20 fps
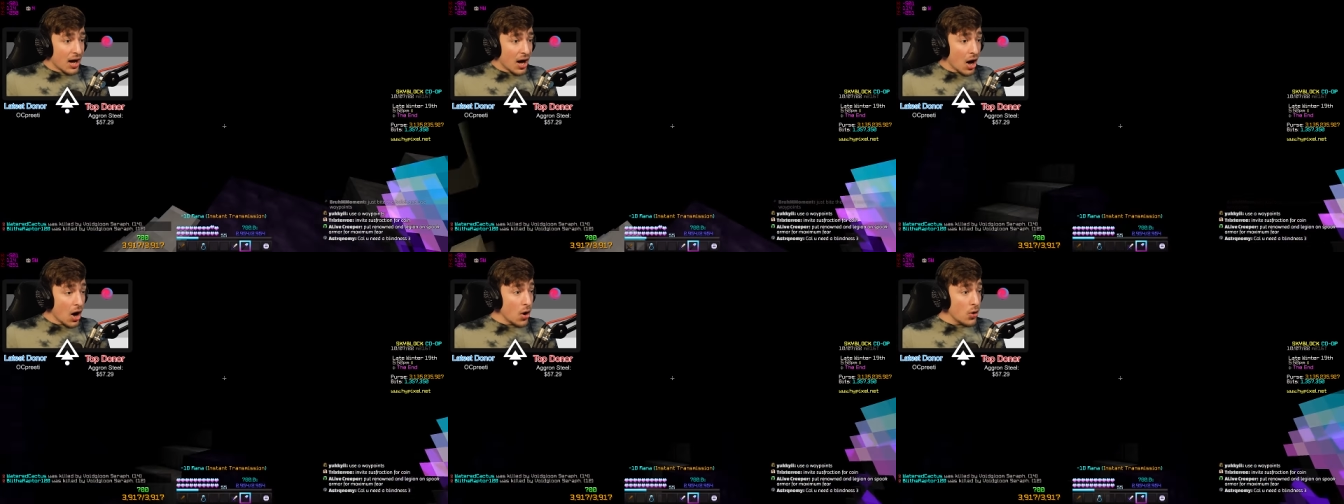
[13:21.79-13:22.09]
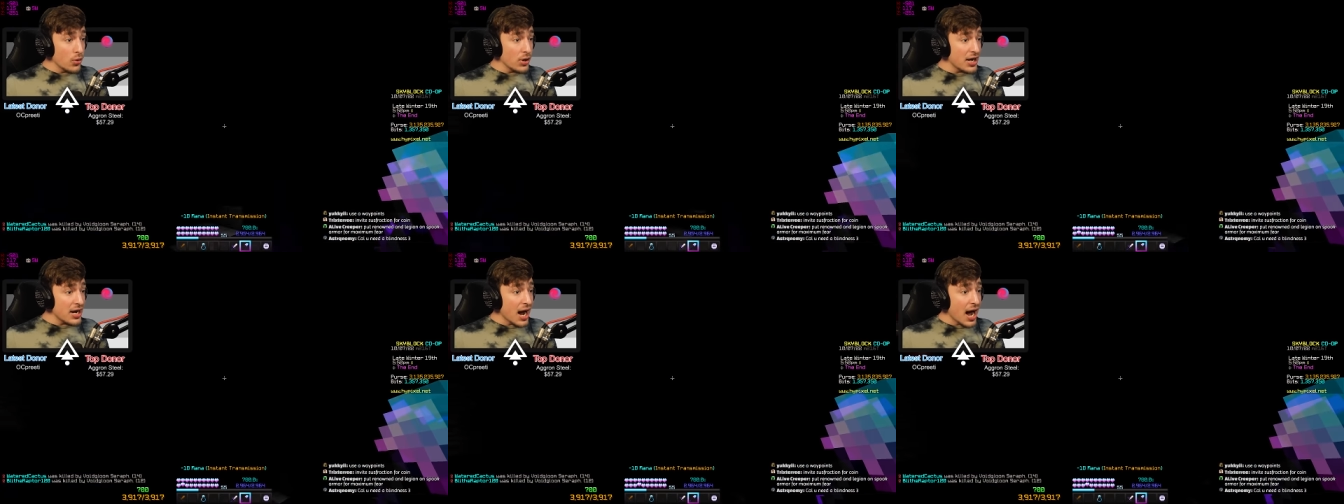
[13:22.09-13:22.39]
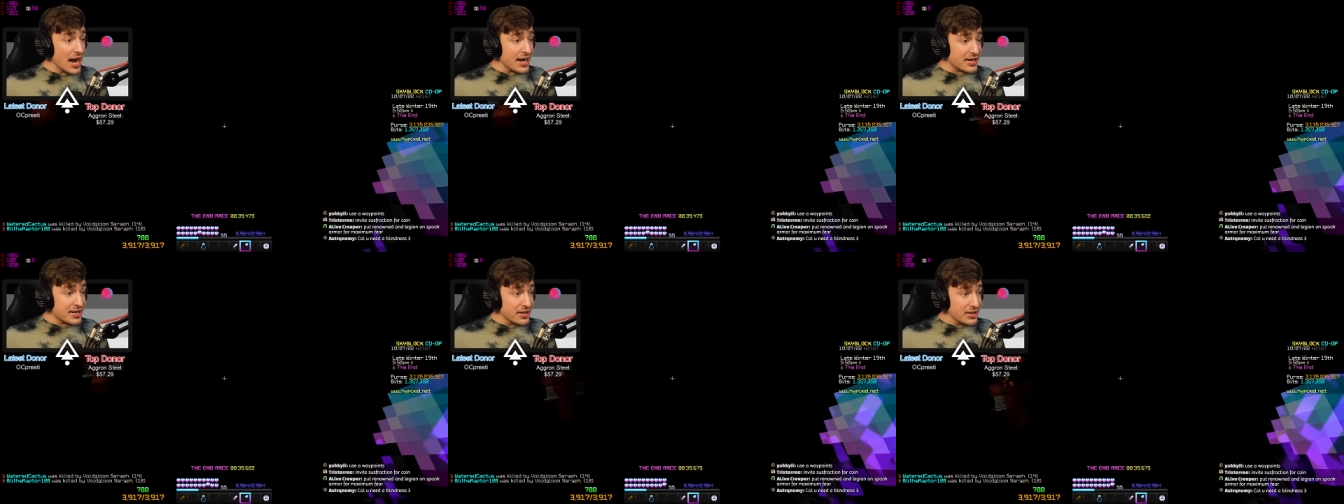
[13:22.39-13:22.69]
Only
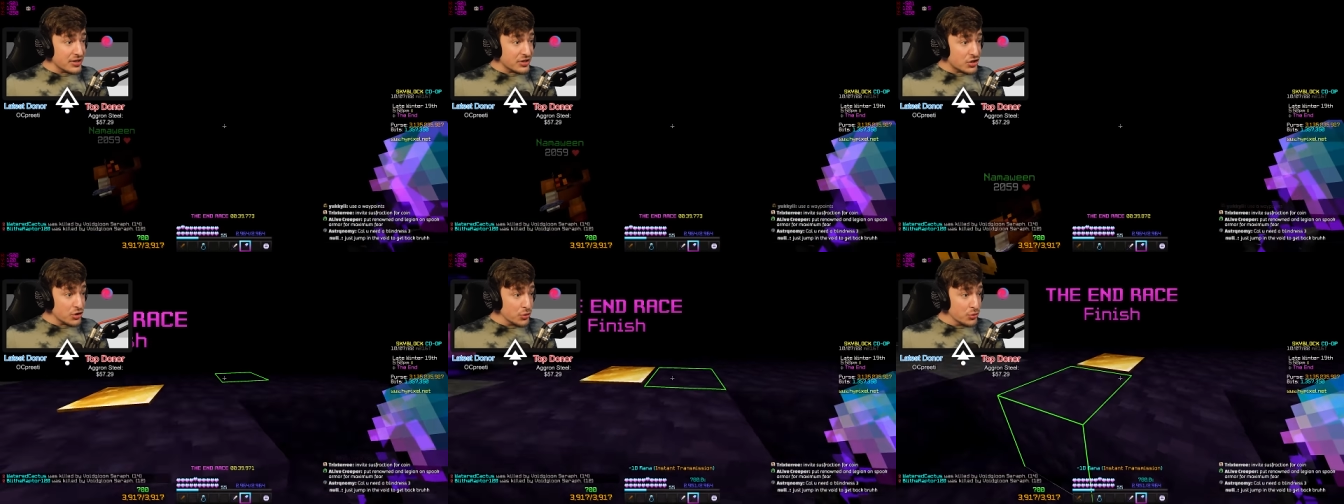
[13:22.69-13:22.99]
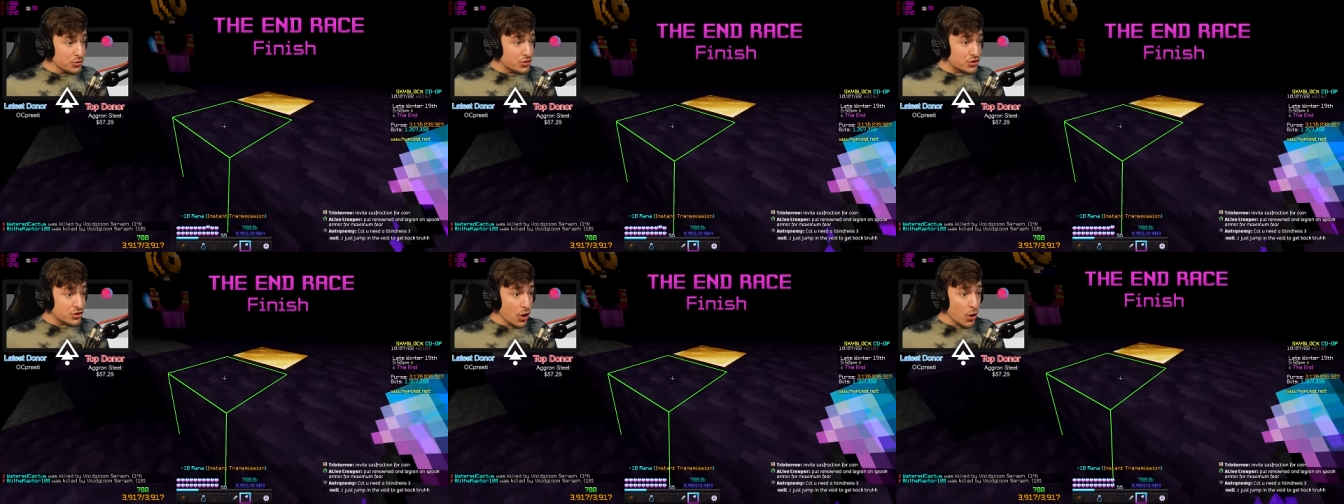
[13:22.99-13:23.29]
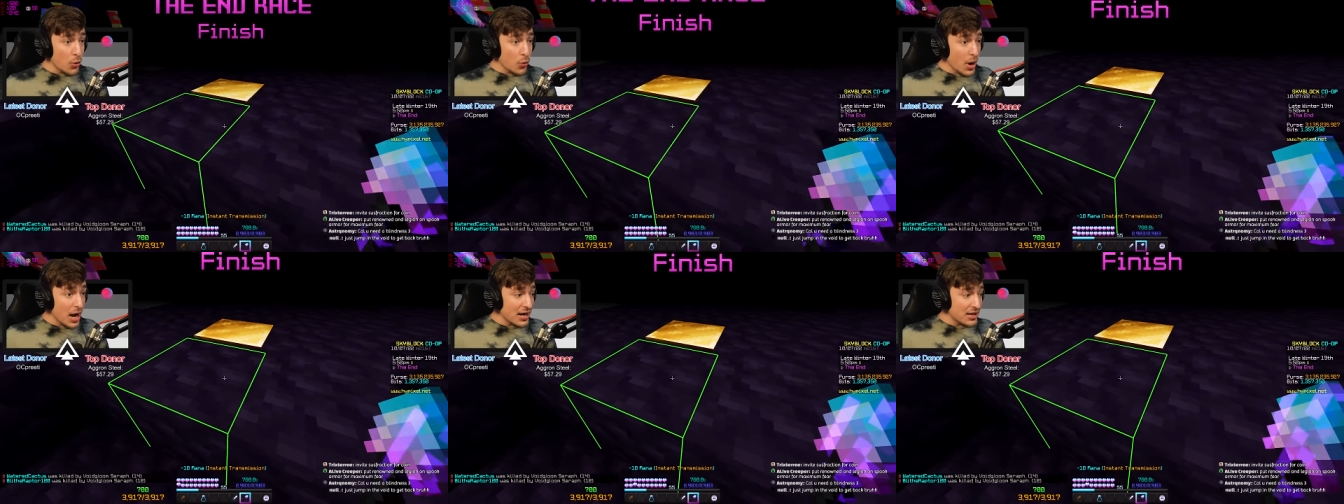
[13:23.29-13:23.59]
I can do
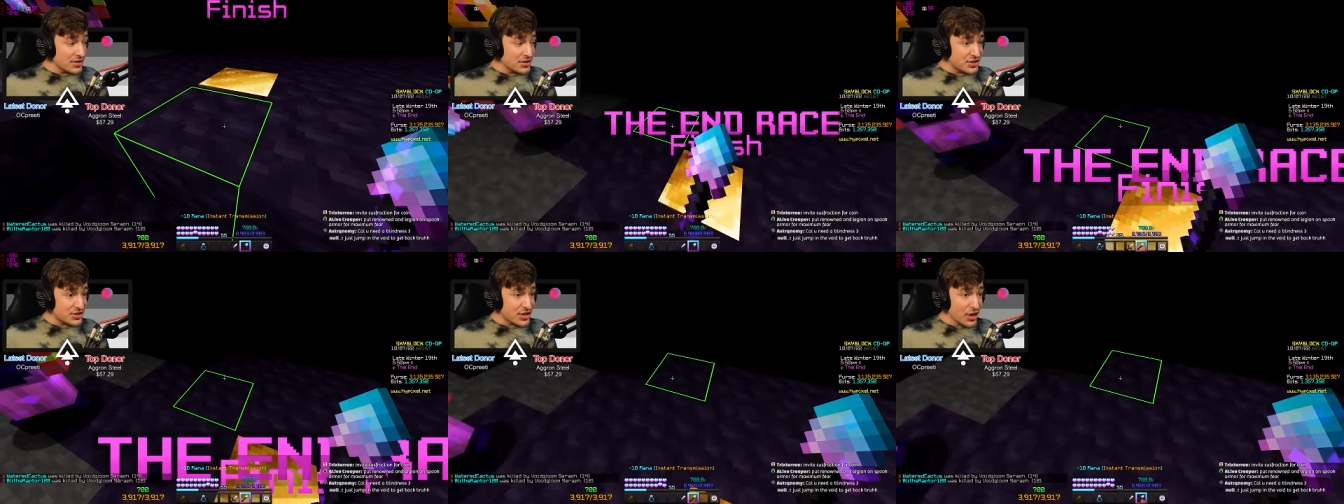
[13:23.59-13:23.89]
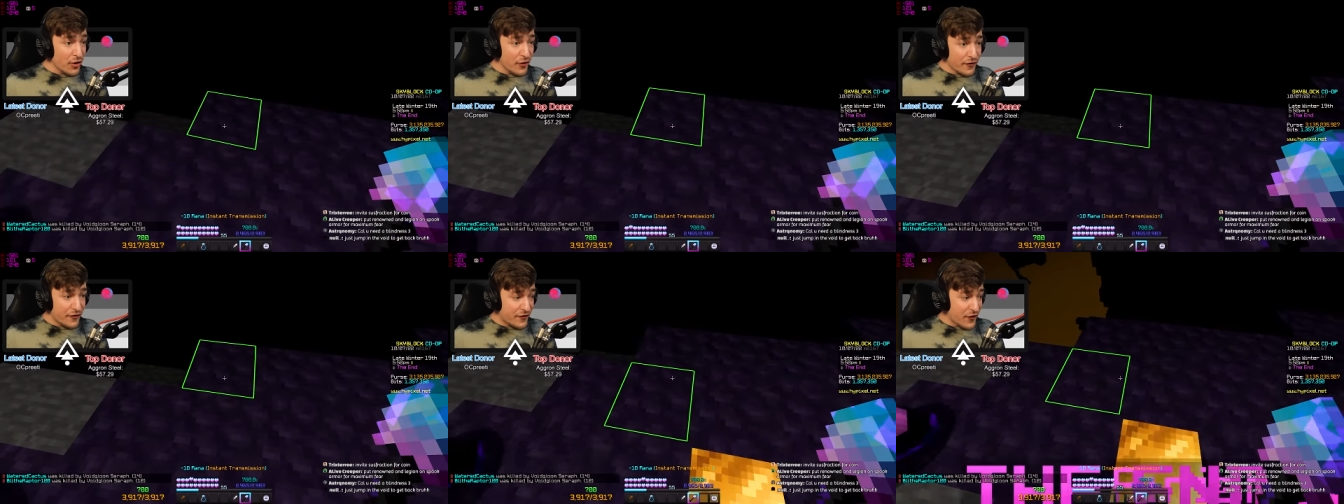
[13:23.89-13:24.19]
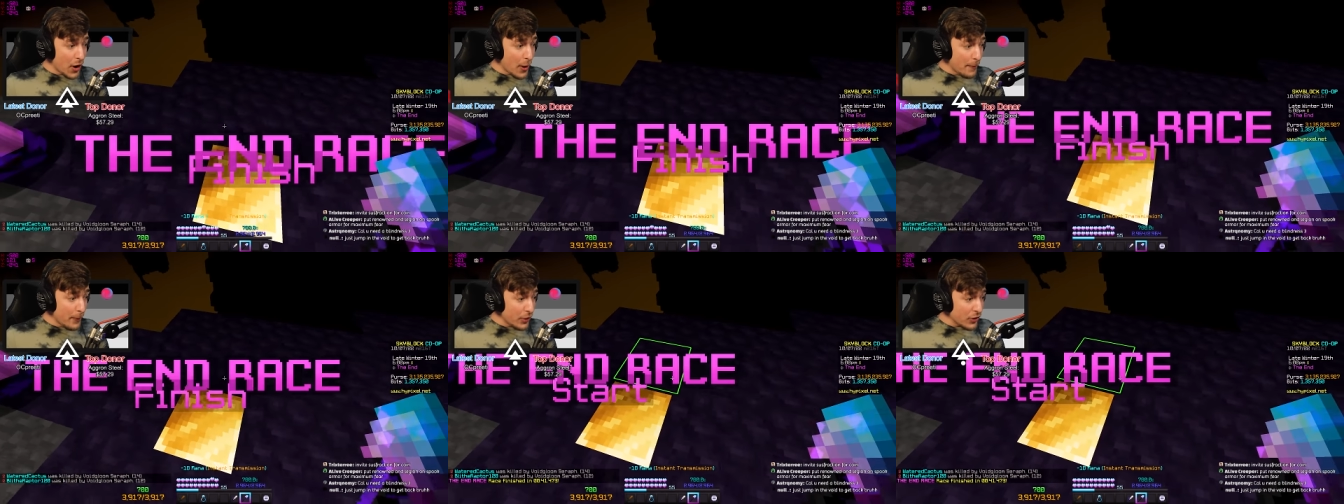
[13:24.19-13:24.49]
so well and still
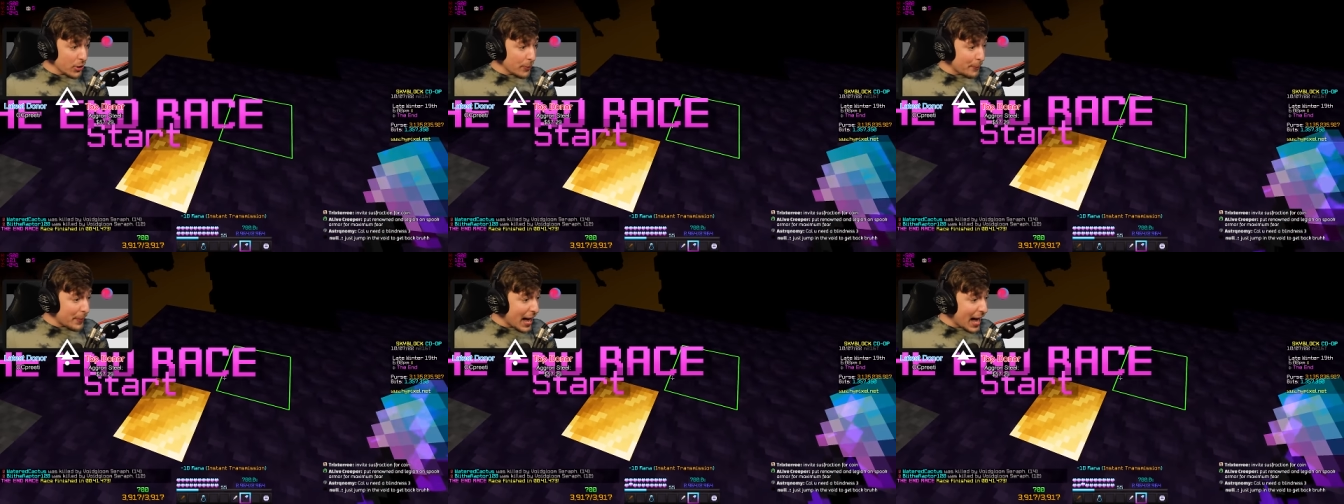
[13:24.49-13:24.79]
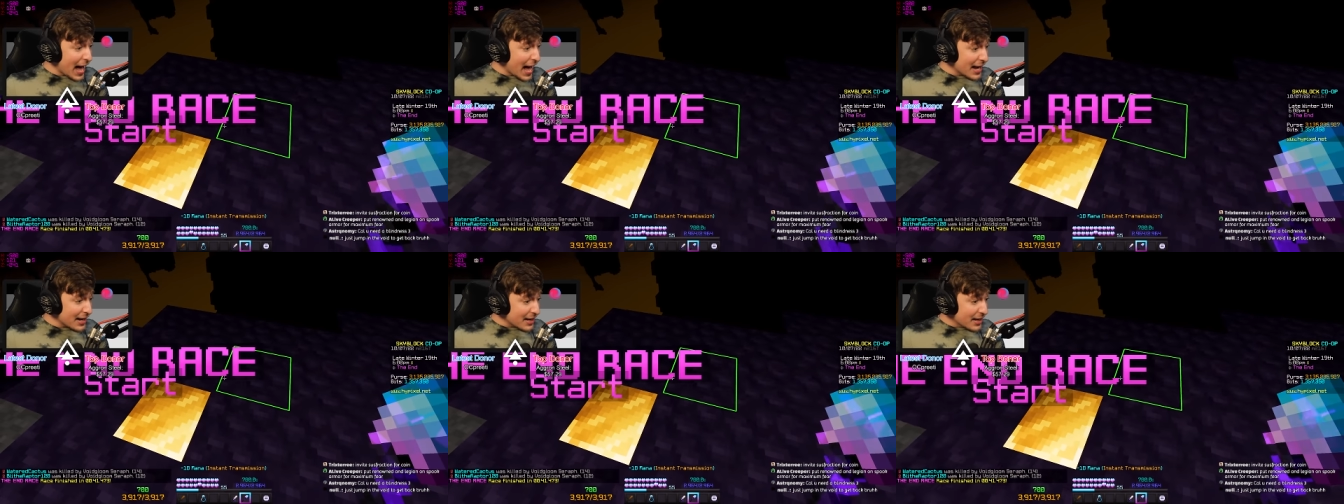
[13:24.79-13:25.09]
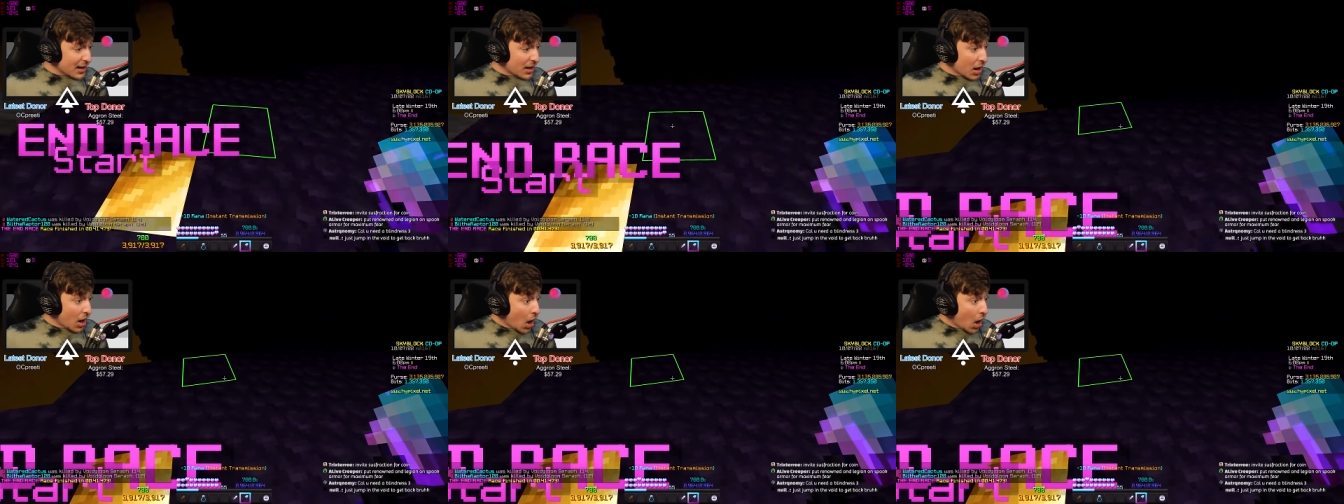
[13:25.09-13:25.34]
fumble the bag.